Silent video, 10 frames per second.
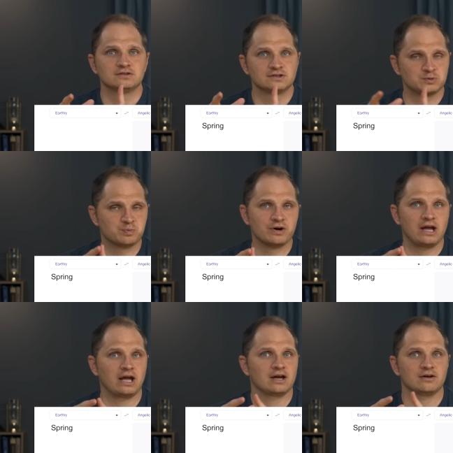
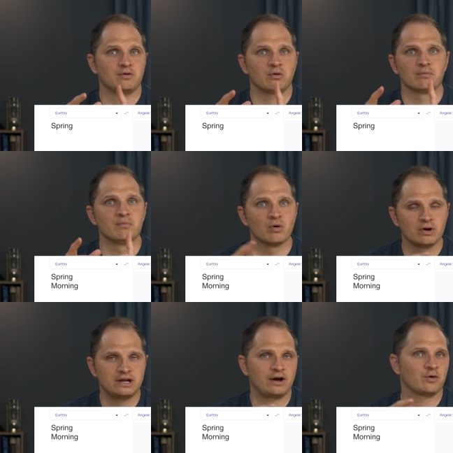spring or
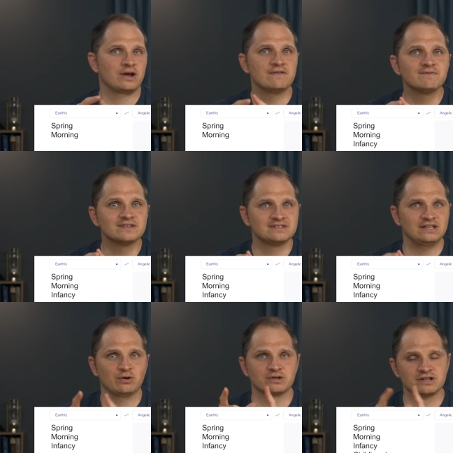morning or
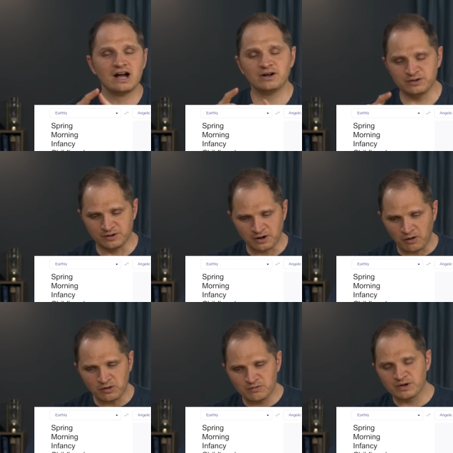infancy or childhood,
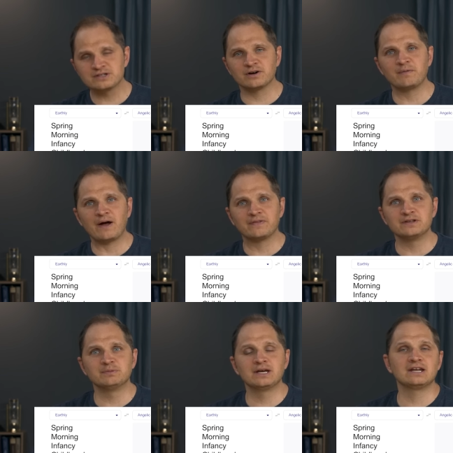all of which are about
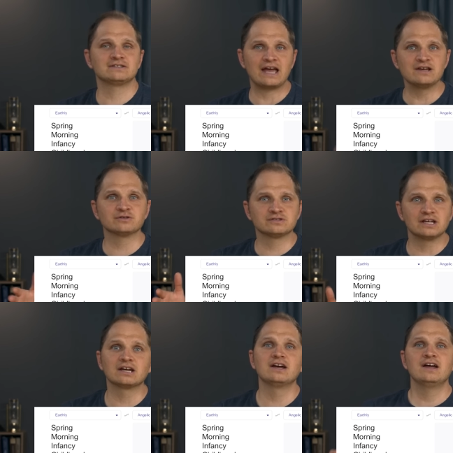these beginnings, angels
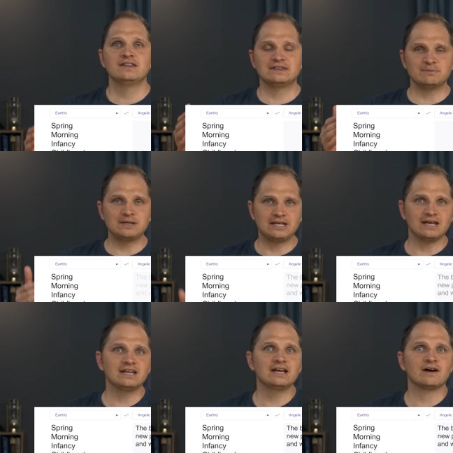think the
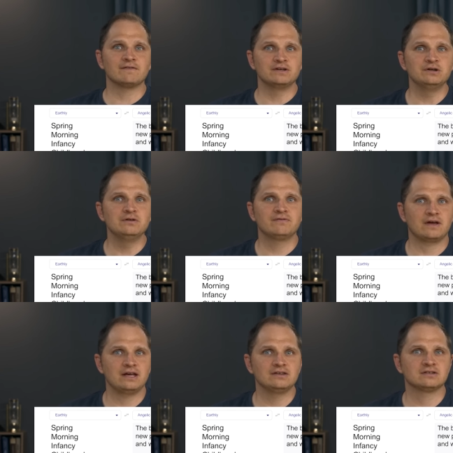beginning of a new
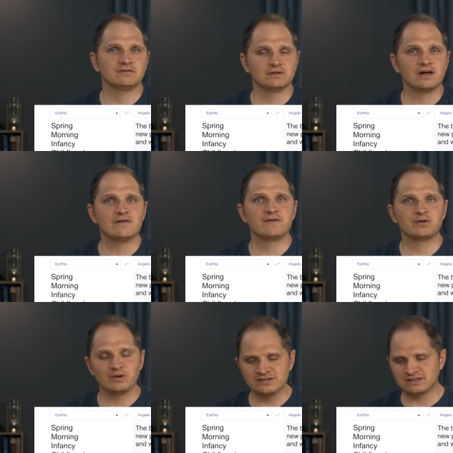phase of love
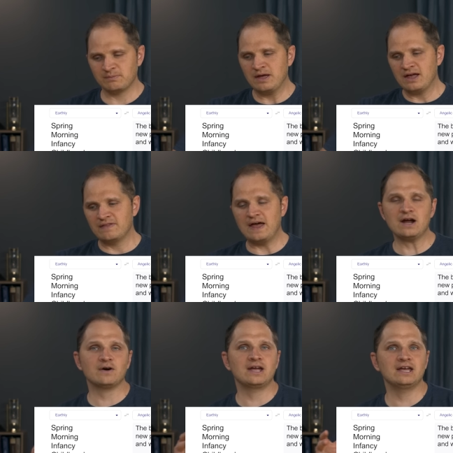and wisdom.
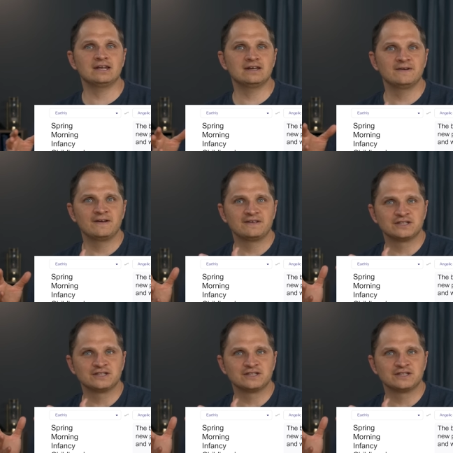They are in